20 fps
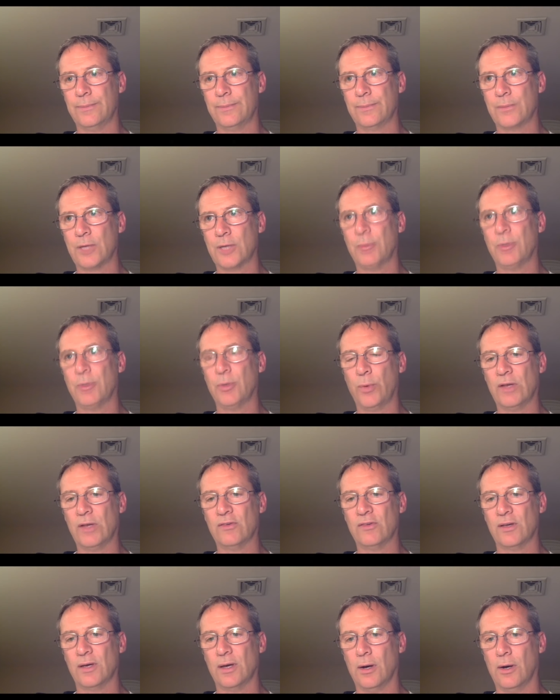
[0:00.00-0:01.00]
couple of
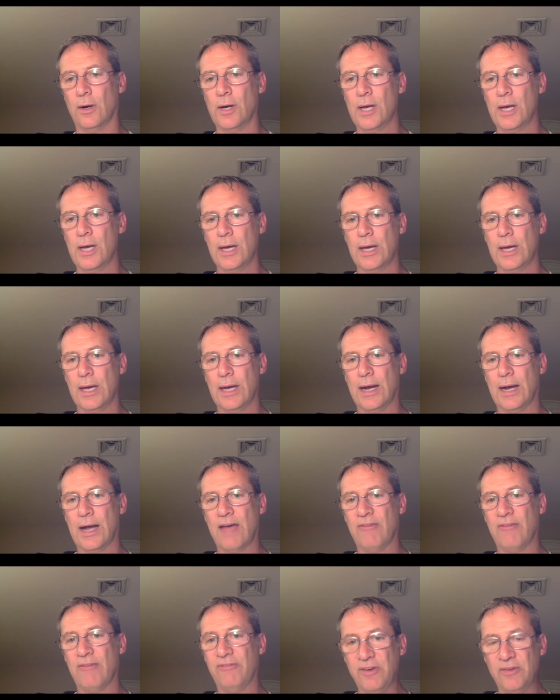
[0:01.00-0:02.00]
weeks ago. And I
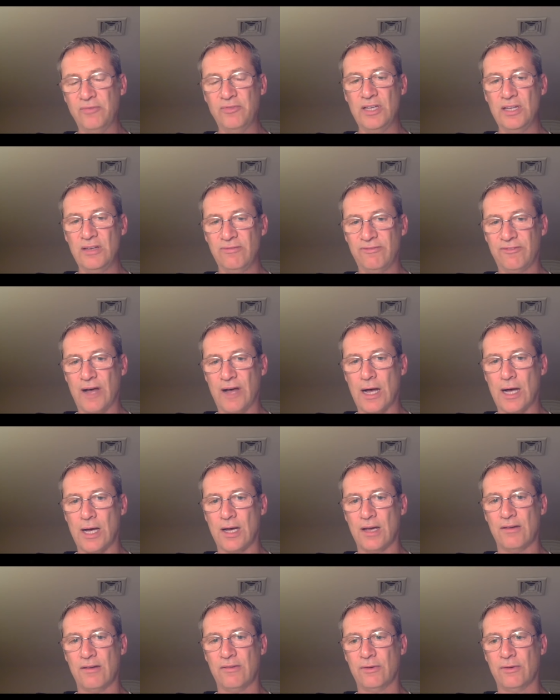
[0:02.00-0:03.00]
have
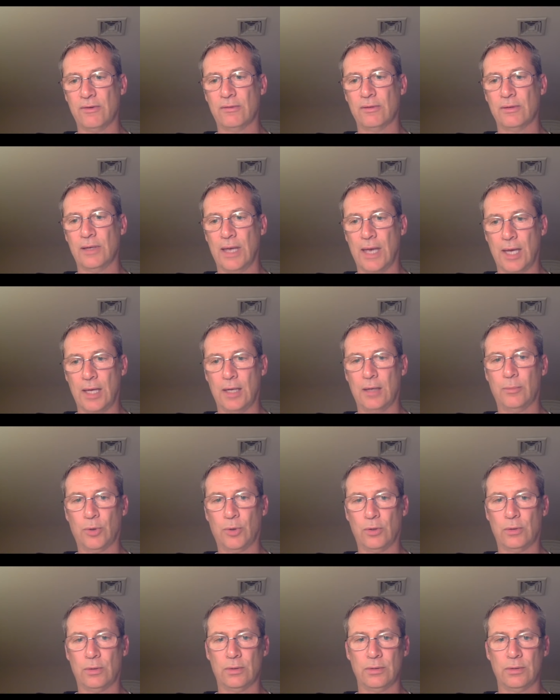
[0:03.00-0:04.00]
55
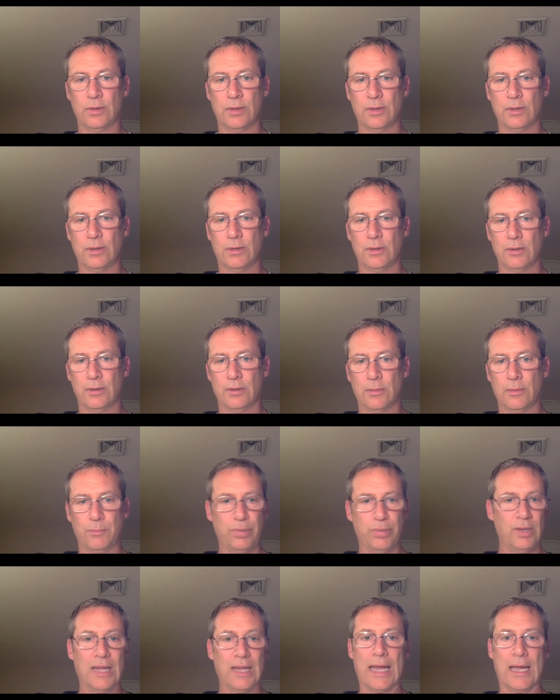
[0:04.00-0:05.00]
edible
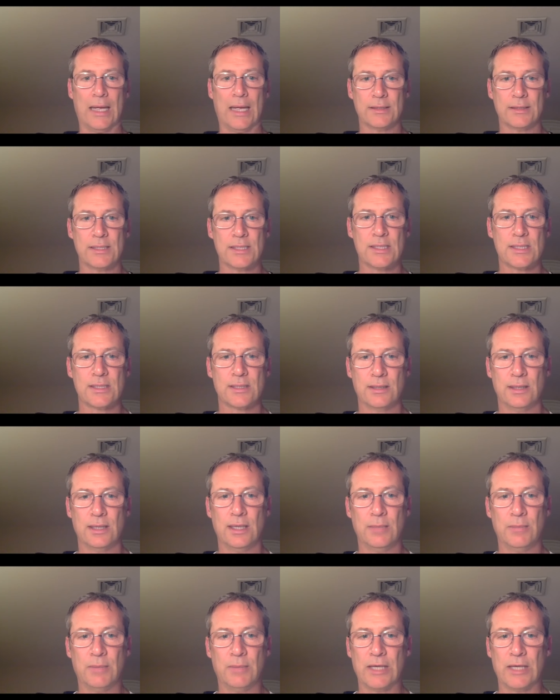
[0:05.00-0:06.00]
plants
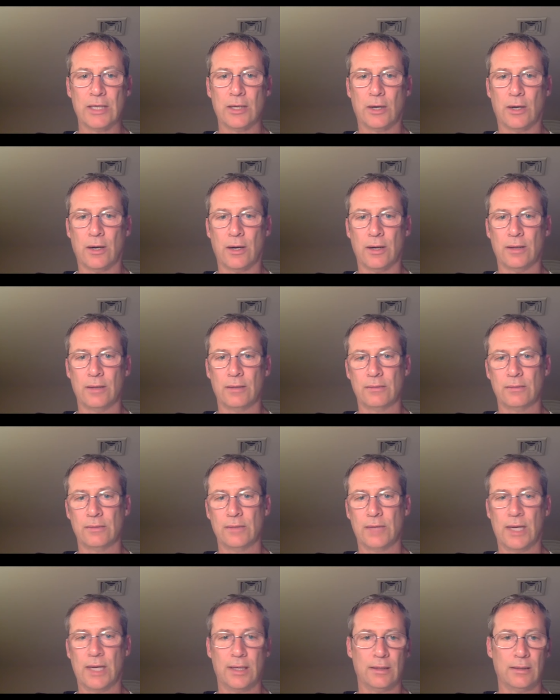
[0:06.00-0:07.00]
in my yard
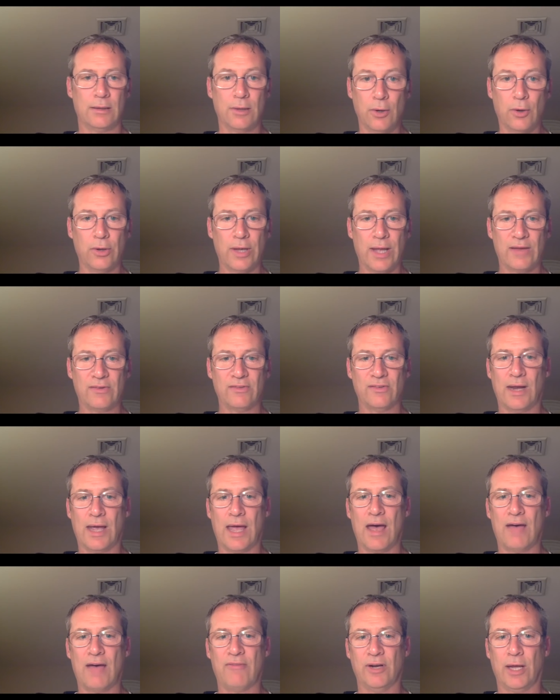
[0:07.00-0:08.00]
on a little less than a
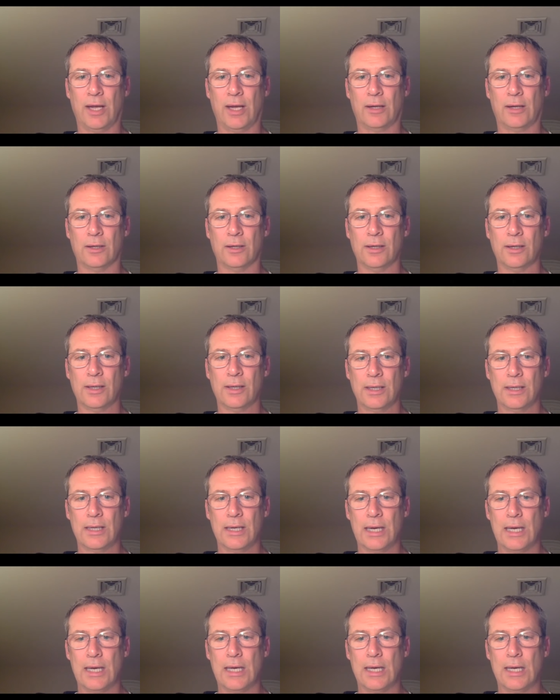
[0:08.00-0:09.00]
half an acre.
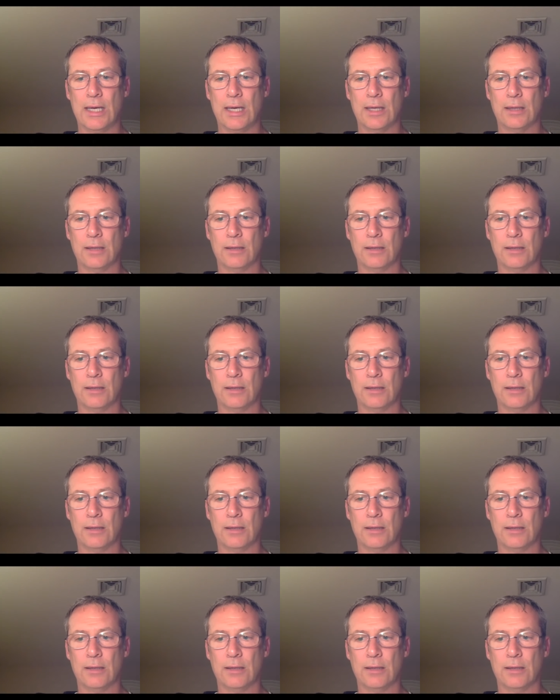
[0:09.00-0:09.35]
And